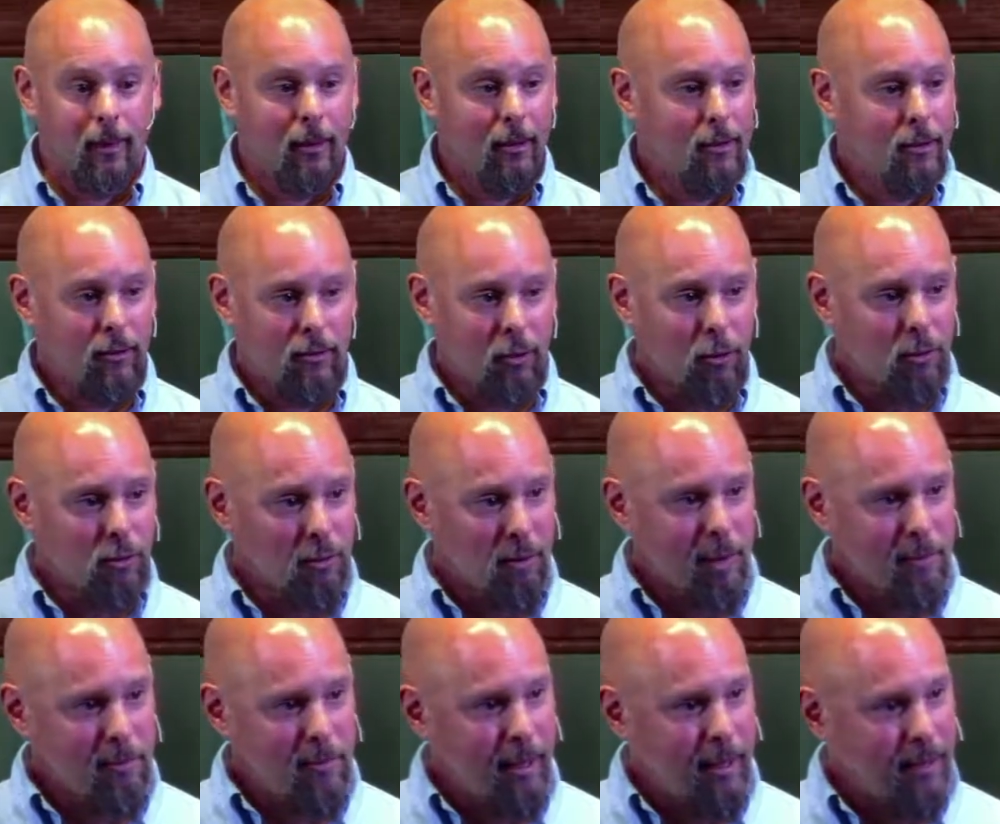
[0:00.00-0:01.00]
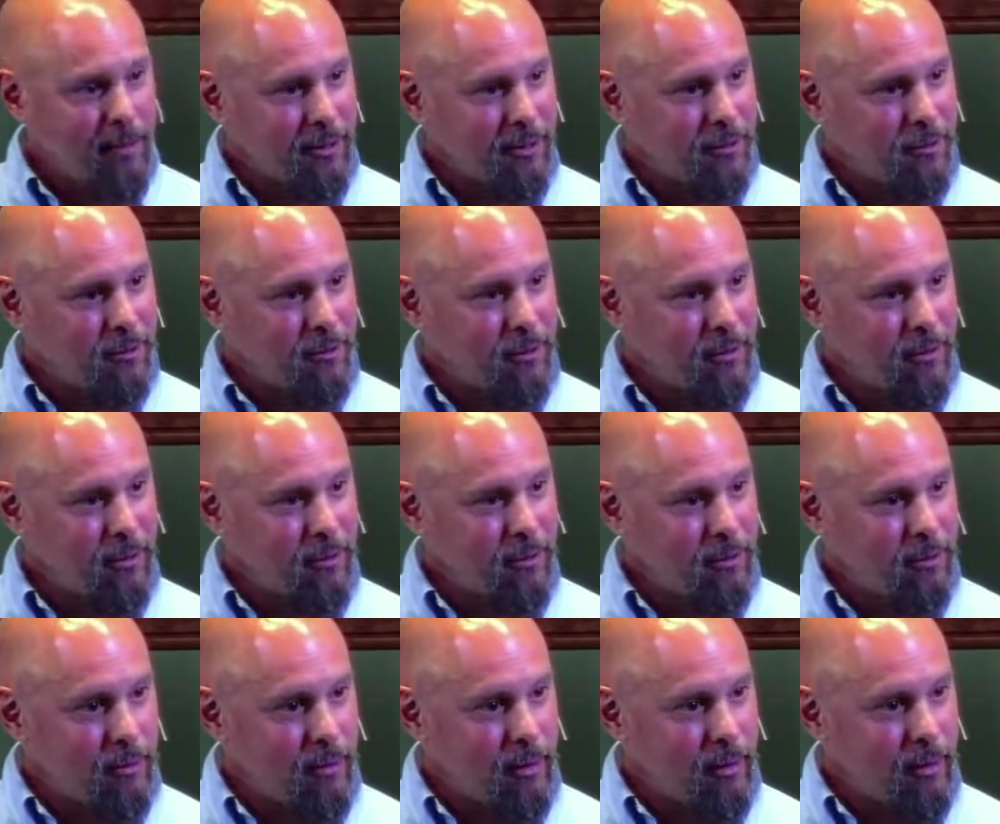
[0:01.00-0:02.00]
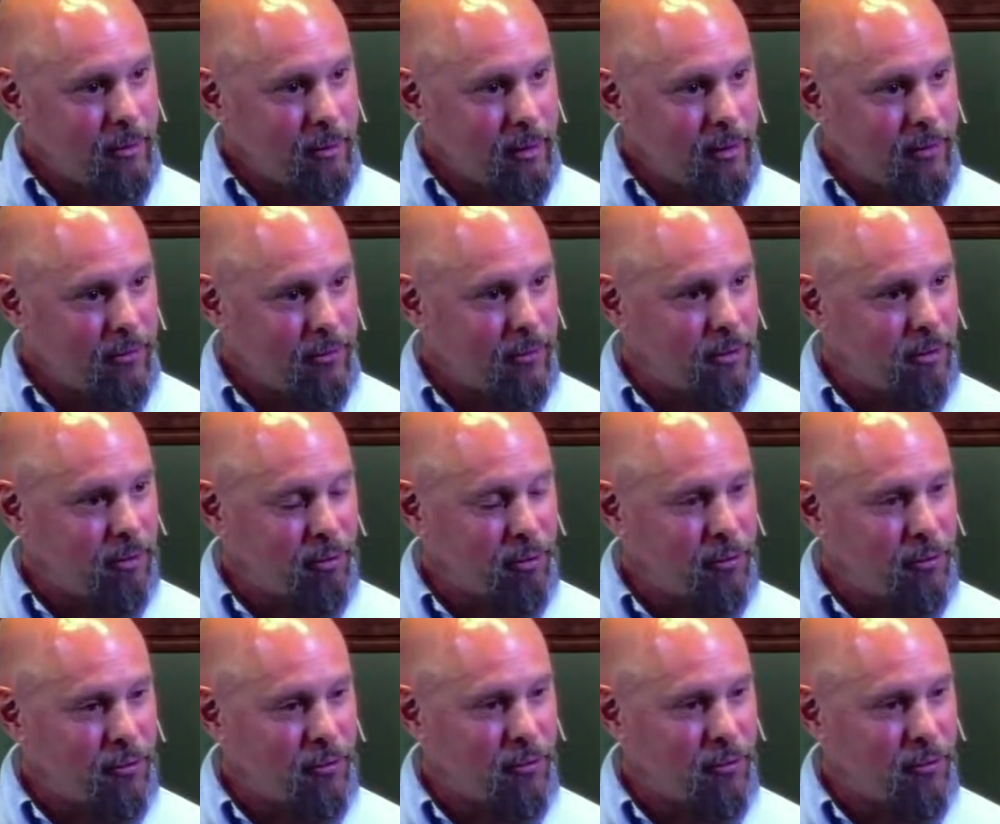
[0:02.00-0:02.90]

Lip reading: This goes right back to the epistle of 1